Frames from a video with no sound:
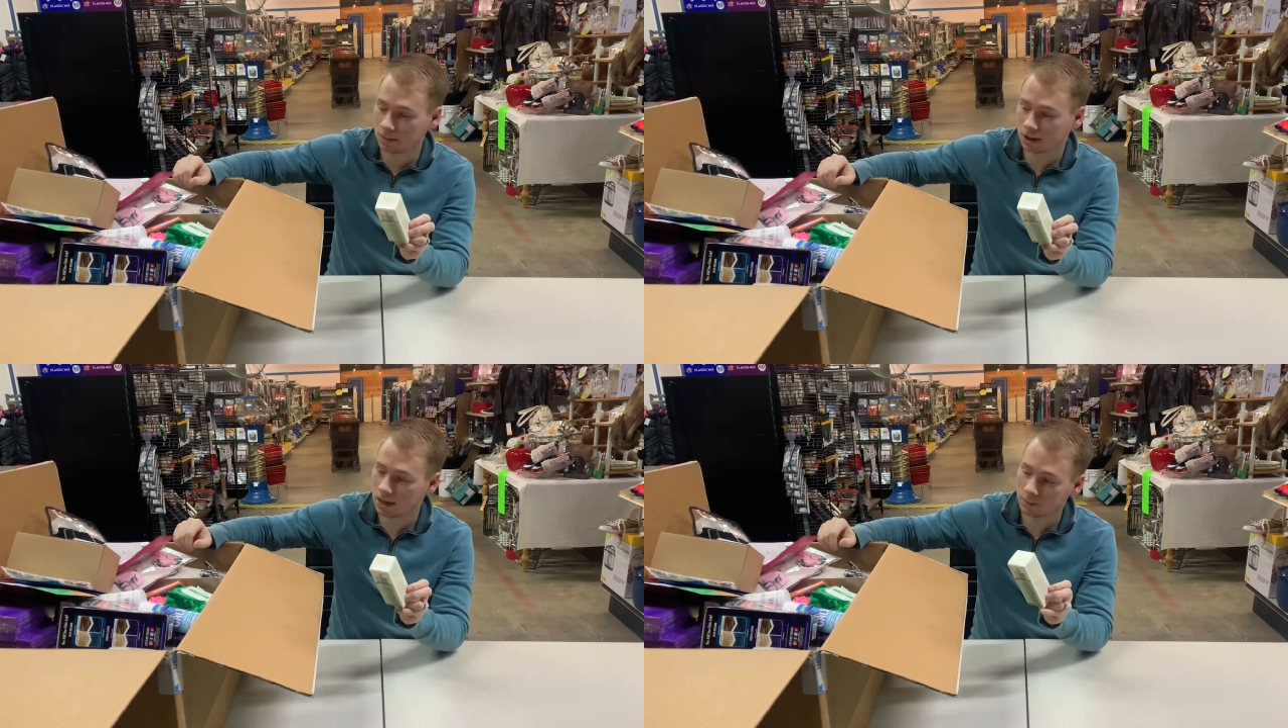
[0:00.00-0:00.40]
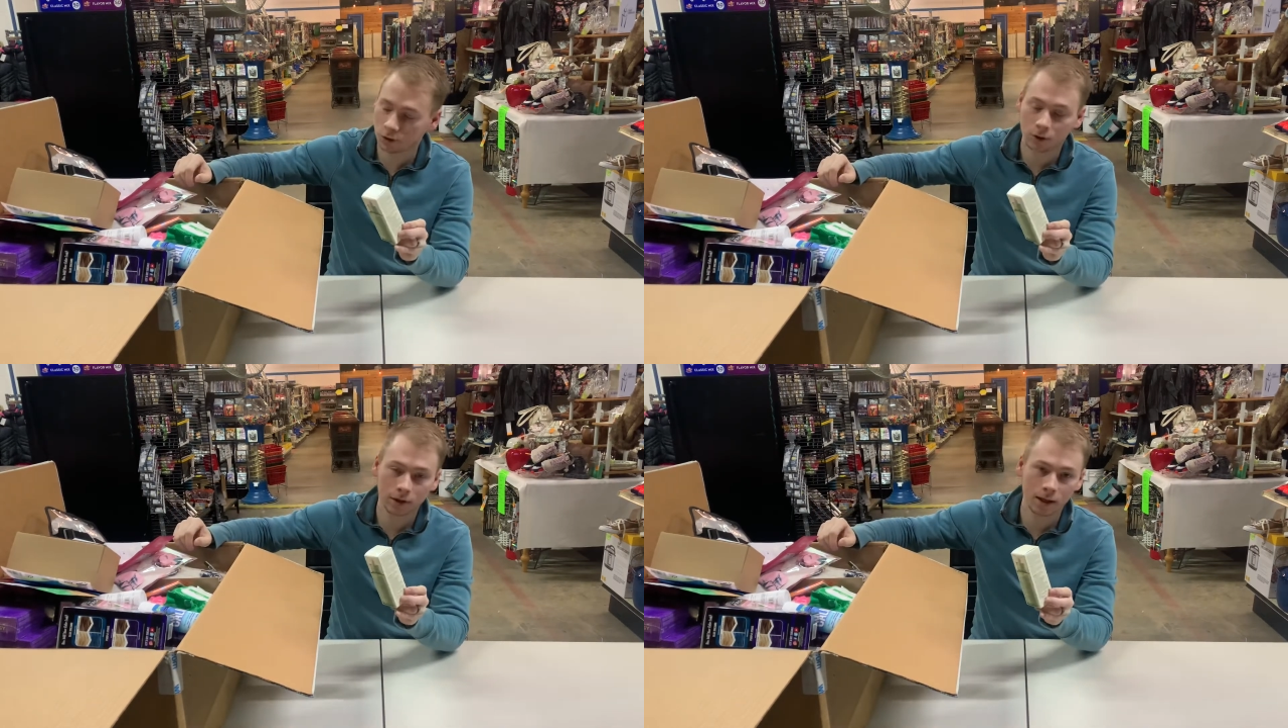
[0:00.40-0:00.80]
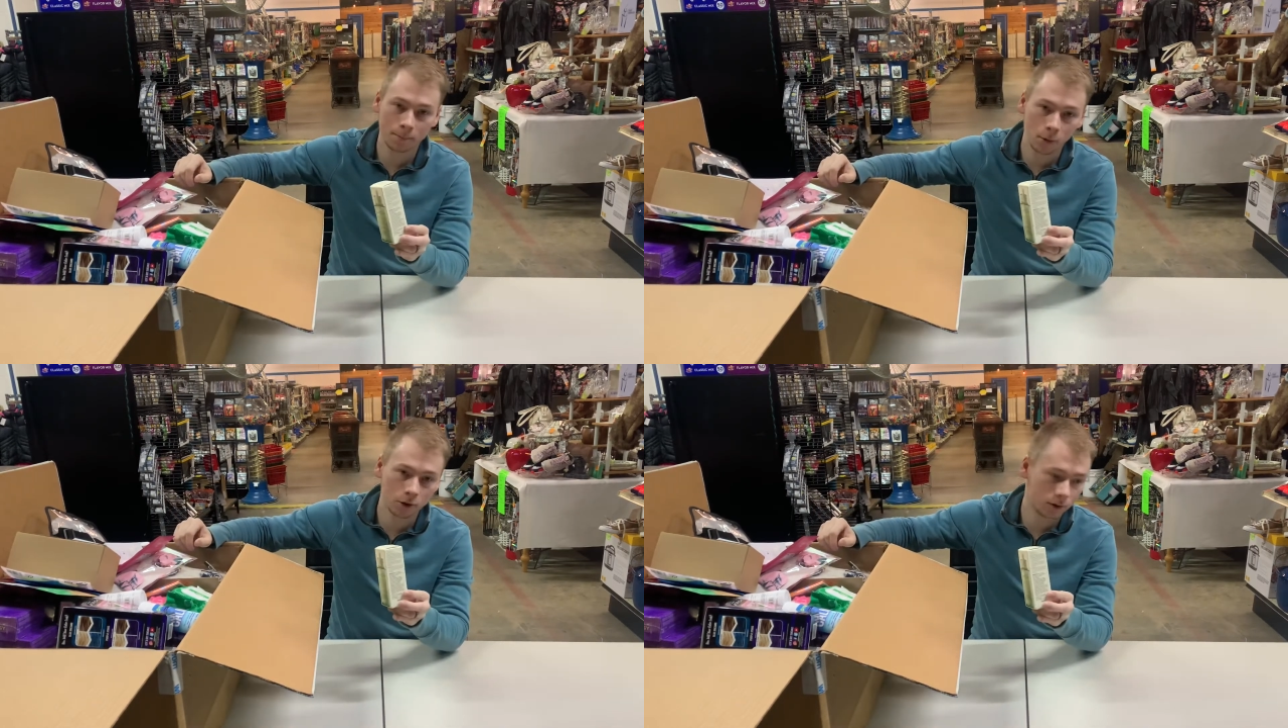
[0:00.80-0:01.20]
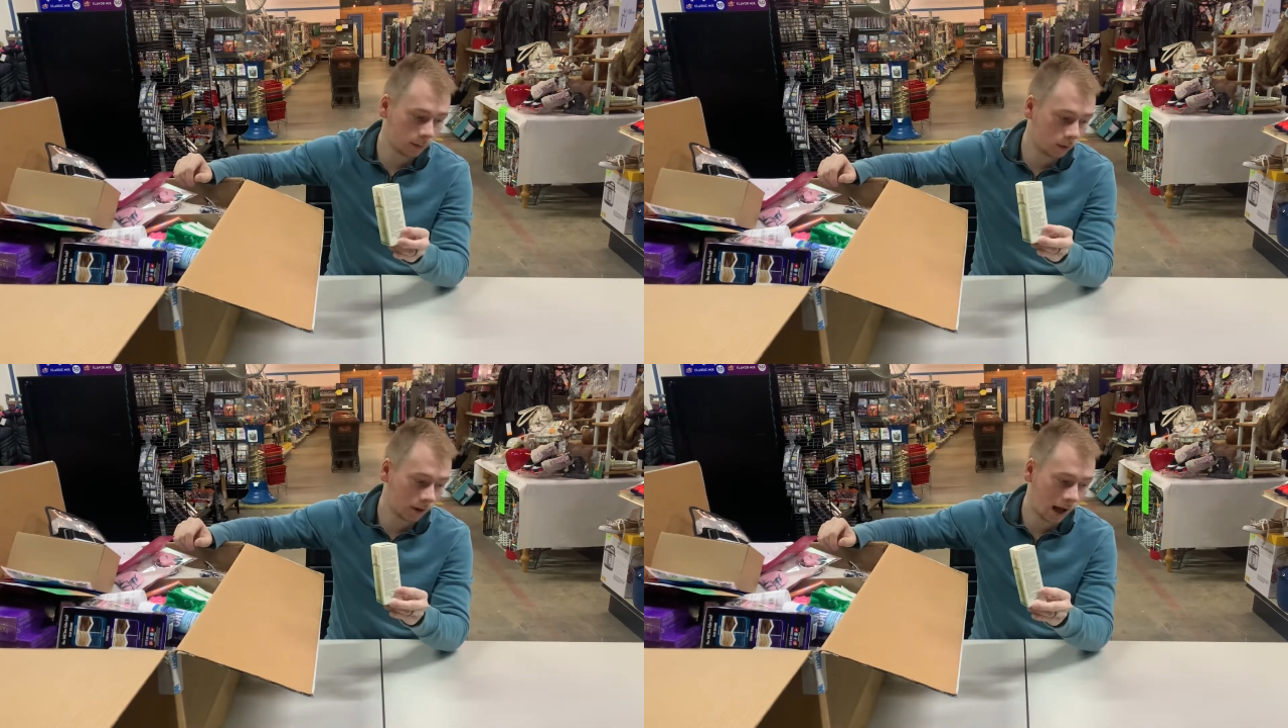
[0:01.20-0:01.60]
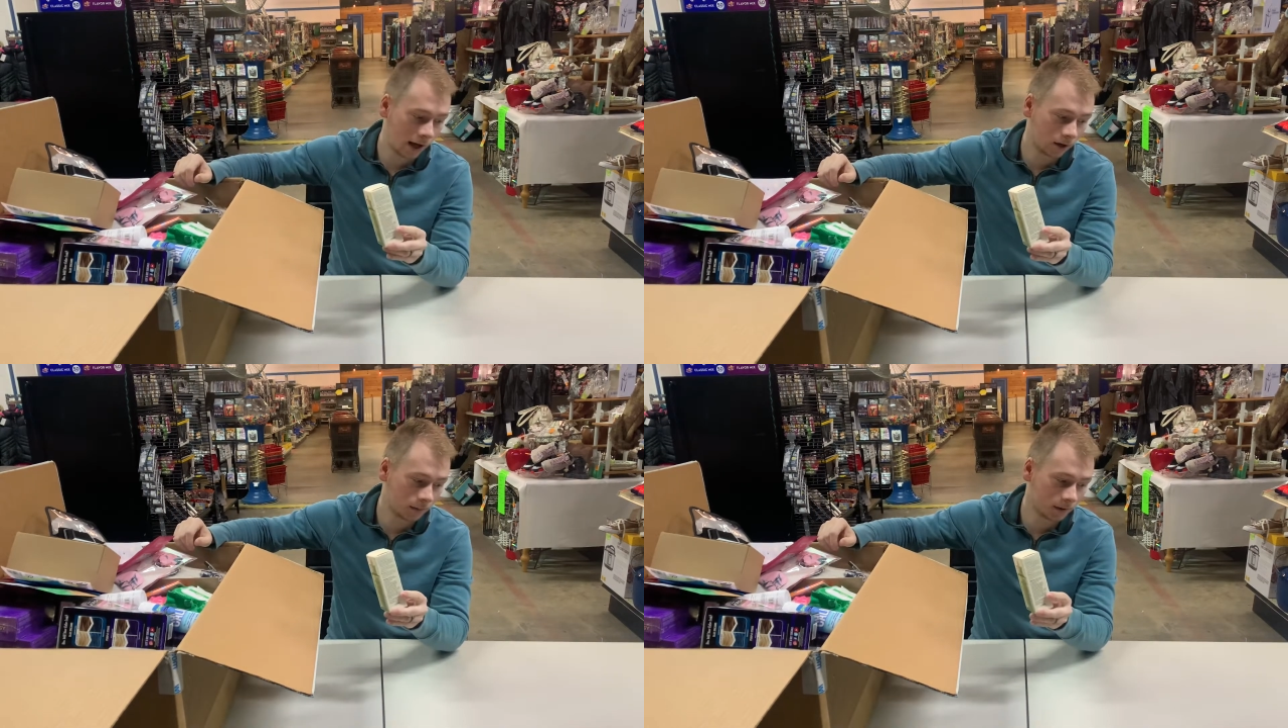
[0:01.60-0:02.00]
time you're going to get multiple
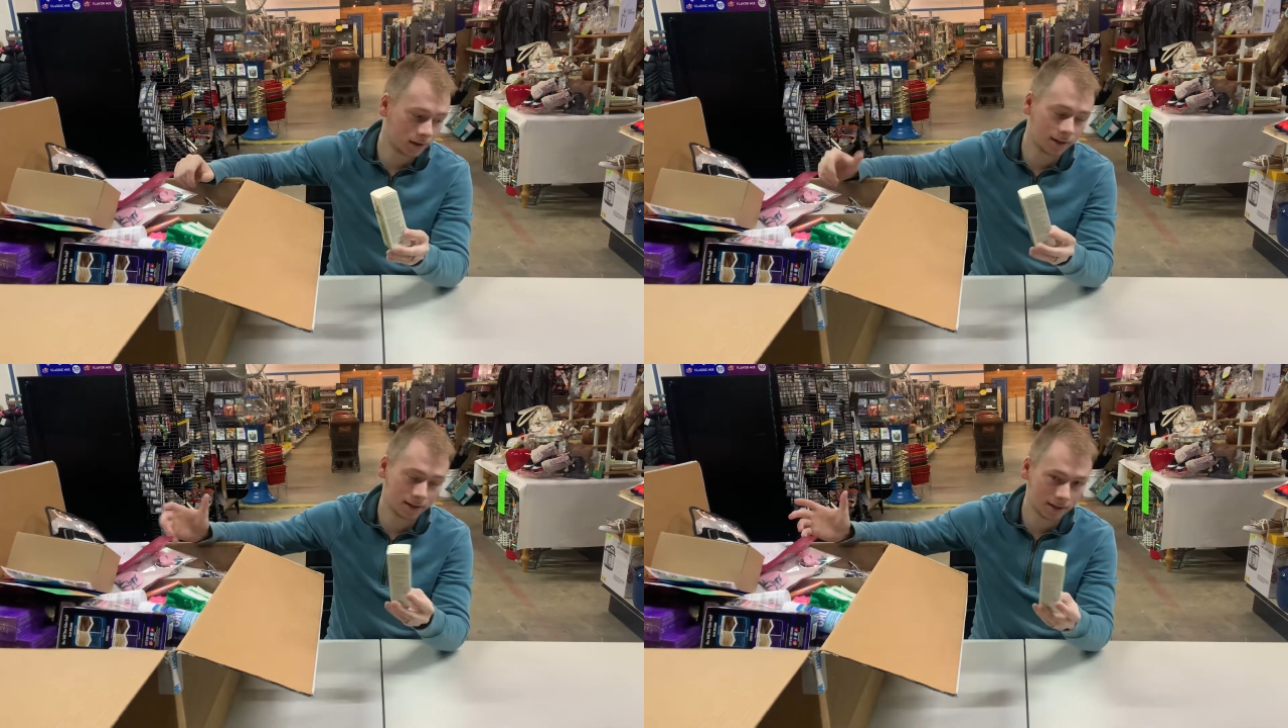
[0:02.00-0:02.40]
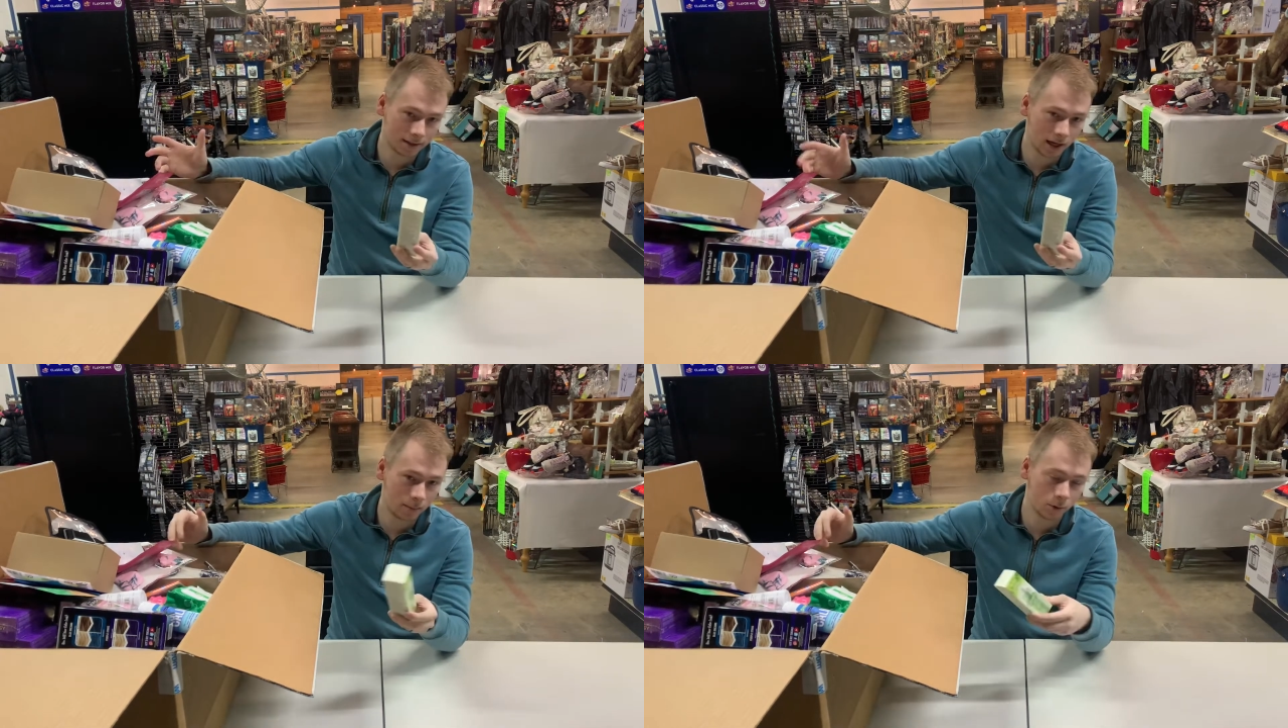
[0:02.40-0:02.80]
items that's the same.